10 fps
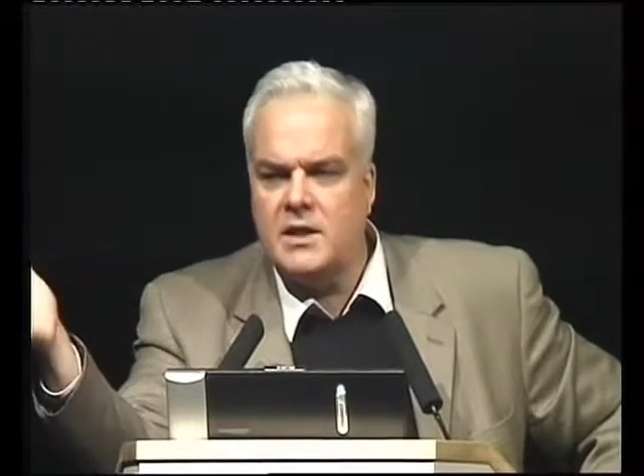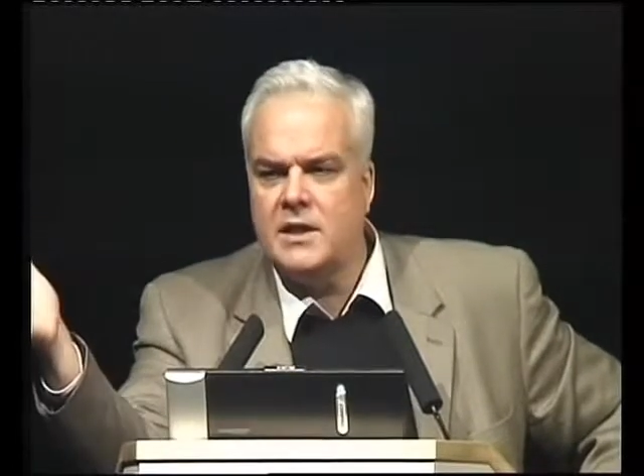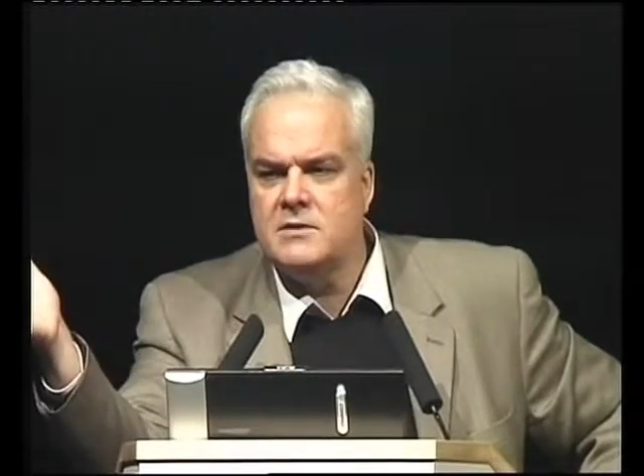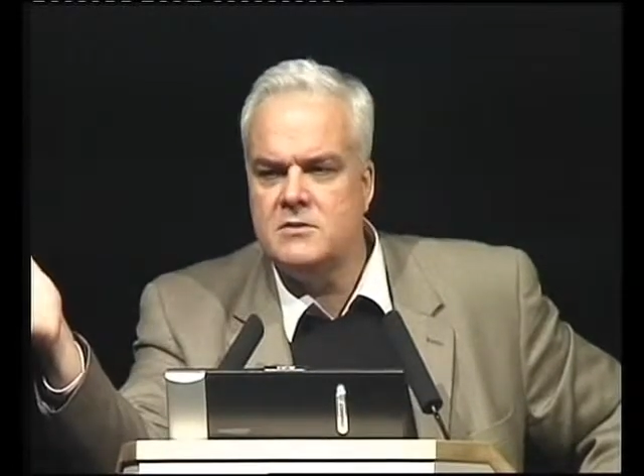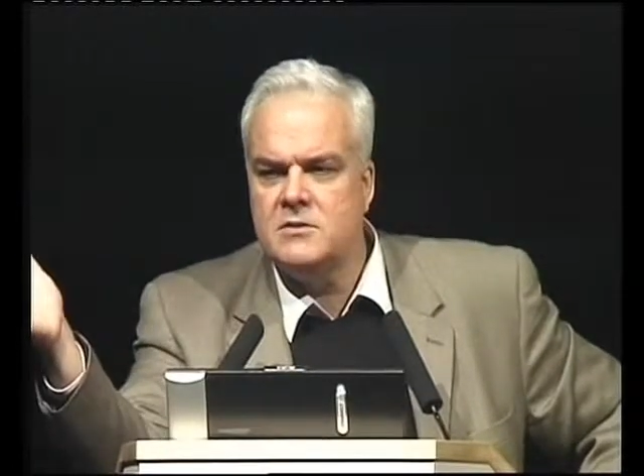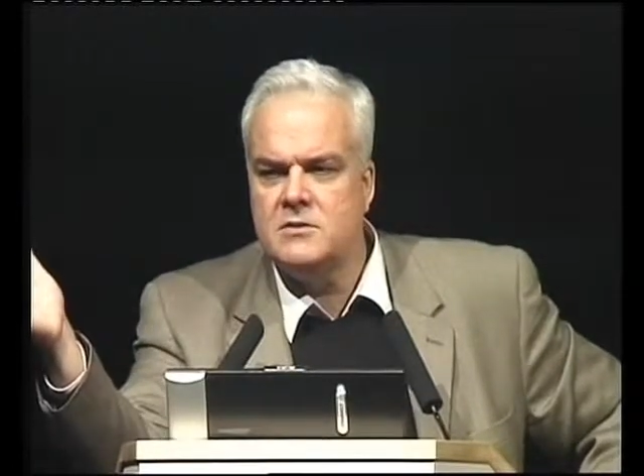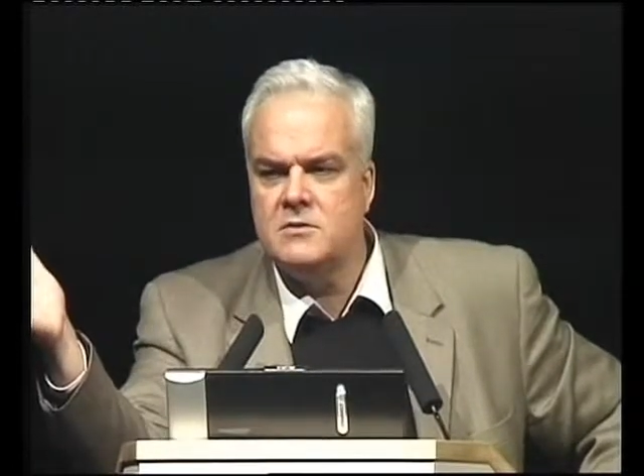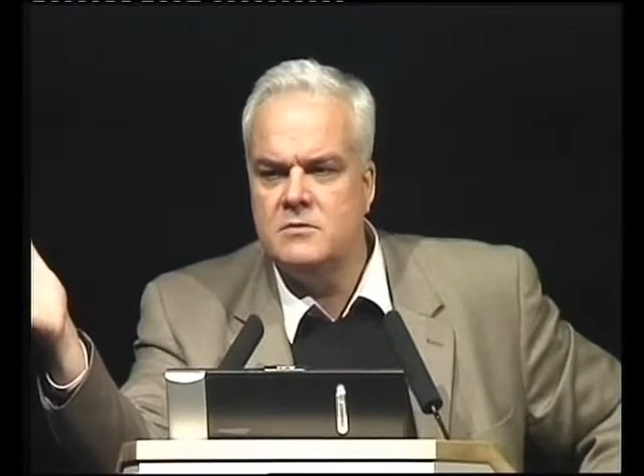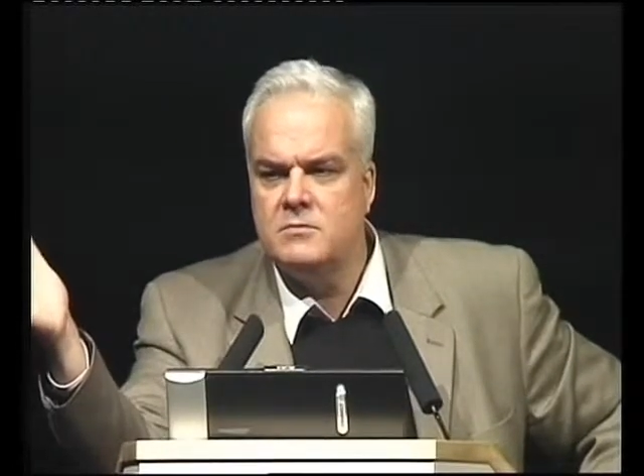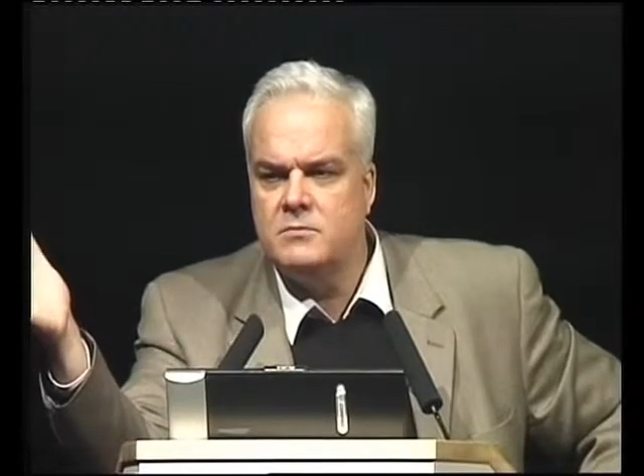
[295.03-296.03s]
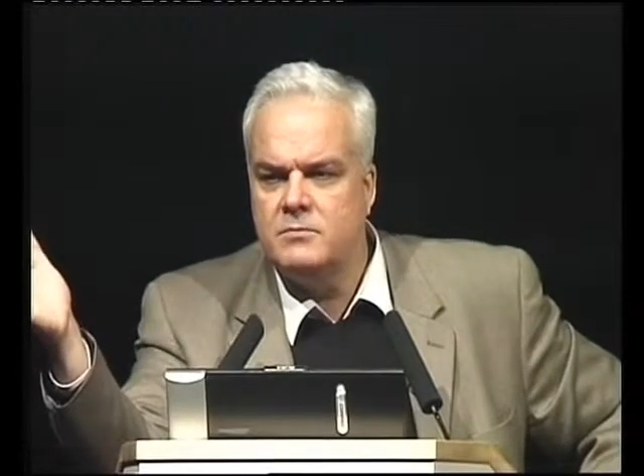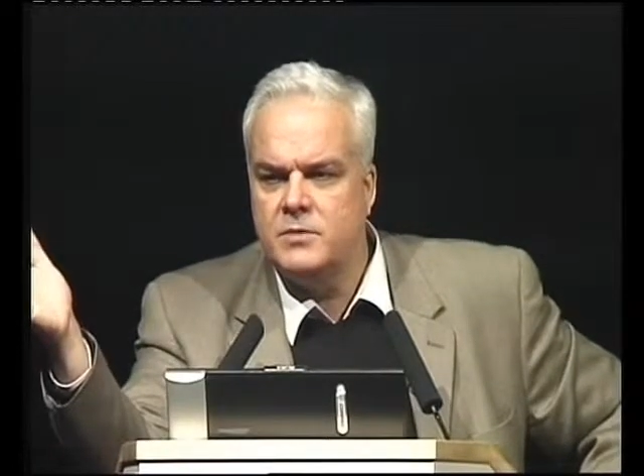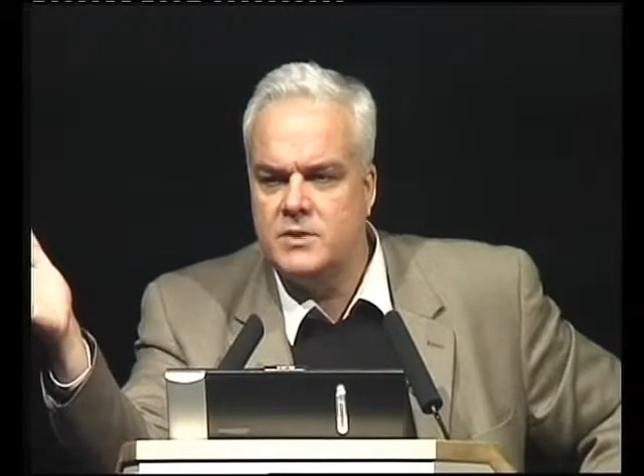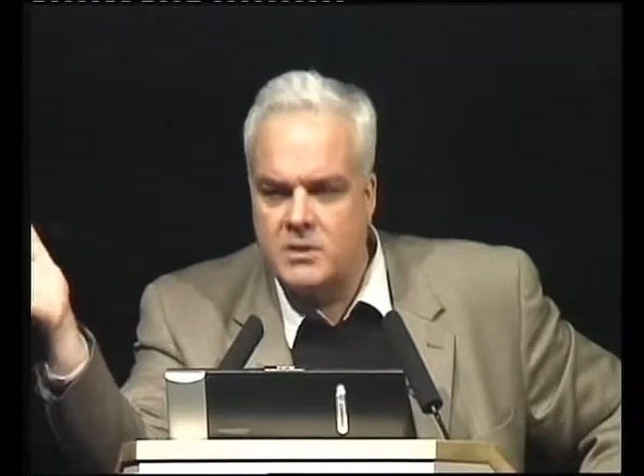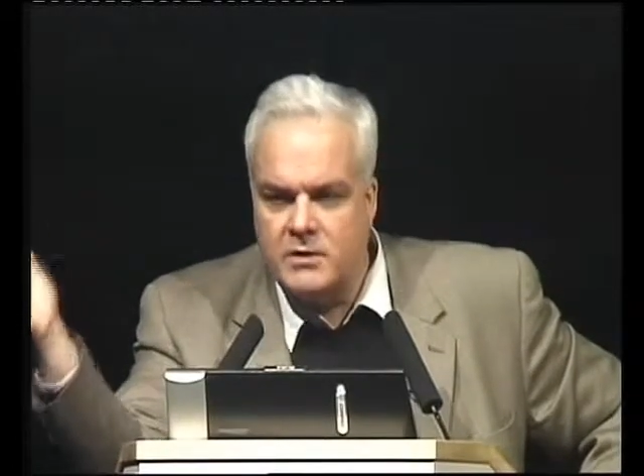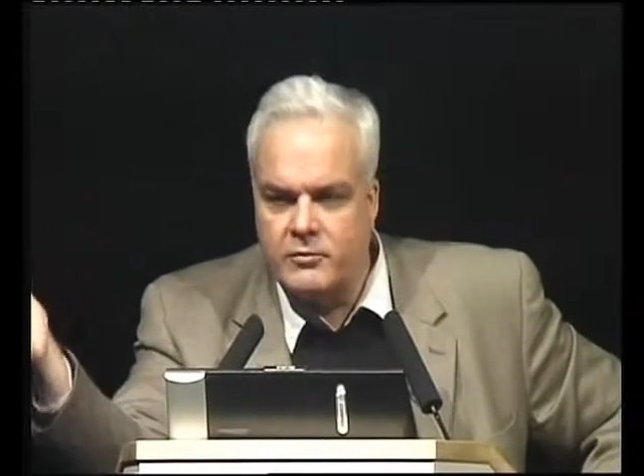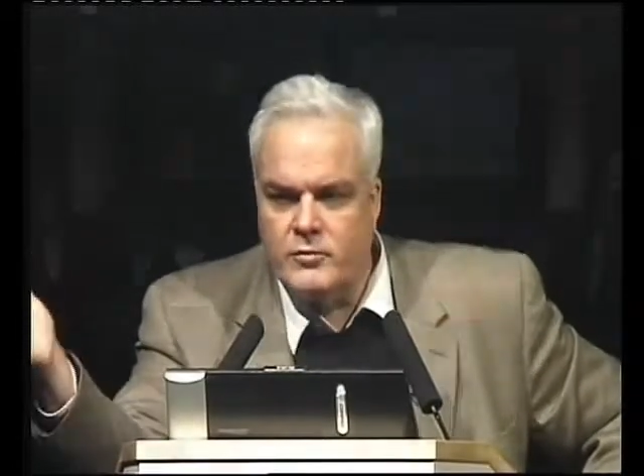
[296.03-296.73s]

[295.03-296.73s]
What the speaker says: cancer is particularly